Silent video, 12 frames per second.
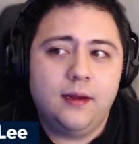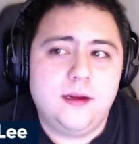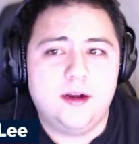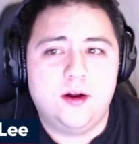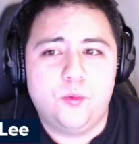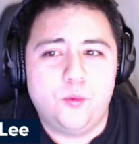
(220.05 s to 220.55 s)

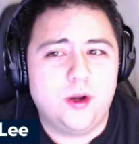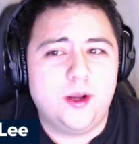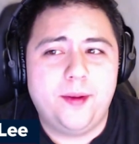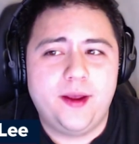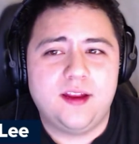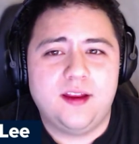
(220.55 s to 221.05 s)
you know,
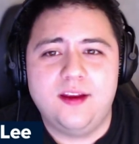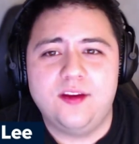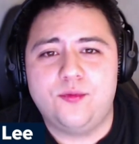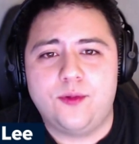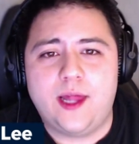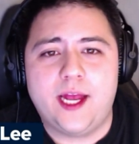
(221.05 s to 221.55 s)
Winnipeg
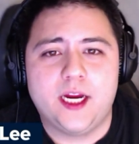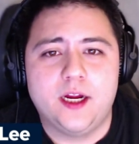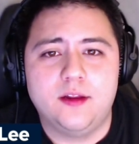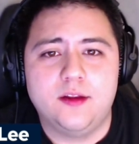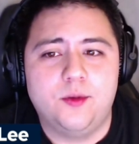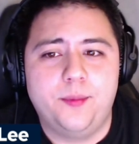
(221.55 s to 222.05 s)
is flagging
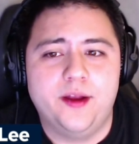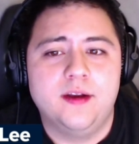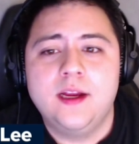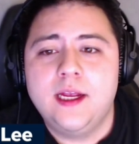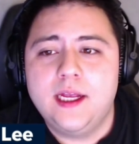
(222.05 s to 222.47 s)
a little bit